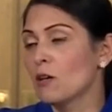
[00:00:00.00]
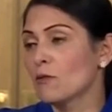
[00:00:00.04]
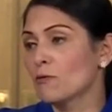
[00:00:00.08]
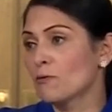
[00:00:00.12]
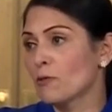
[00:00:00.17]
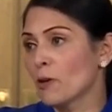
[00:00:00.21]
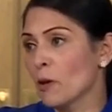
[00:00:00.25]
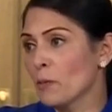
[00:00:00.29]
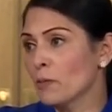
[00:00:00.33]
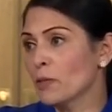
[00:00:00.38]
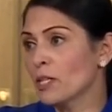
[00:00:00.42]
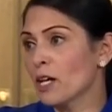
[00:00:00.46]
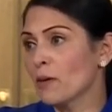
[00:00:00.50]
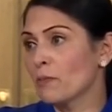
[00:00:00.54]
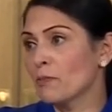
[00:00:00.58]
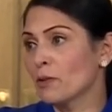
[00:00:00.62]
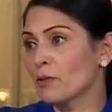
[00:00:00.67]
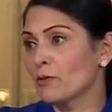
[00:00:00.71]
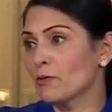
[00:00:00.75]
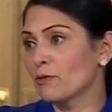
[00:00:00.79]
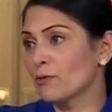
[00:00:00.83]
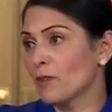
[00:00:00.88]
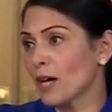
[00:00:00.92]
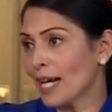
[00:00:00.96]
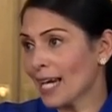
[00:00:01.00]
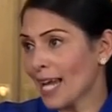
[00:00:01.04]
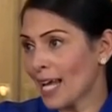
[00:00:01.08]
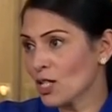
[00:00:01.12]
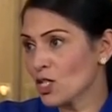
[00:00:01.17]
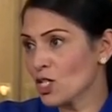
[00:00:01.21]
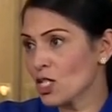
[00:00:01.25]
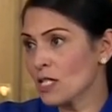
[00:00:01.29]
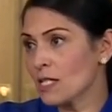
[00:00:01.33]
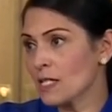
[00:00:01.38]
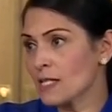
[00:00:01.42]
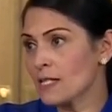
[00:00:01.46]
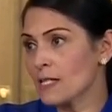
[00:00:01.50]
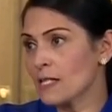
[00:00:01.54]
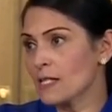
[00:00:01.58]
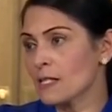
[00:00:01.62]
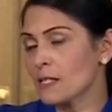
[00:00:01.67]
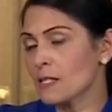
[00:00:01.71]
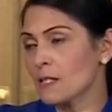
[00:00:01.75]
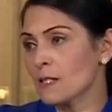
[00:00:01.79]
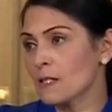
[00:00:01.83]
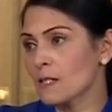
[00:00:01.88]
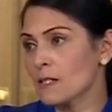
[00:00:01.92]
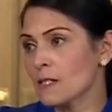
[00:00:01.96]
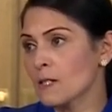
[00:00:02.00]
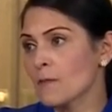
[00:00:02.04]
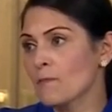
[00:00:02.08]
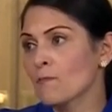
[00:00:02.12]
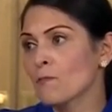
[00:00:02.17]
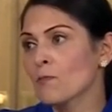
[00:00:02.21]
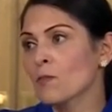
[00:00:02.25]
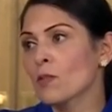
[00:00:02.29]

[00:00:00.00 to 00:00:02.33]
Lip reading: from government, financial assistance,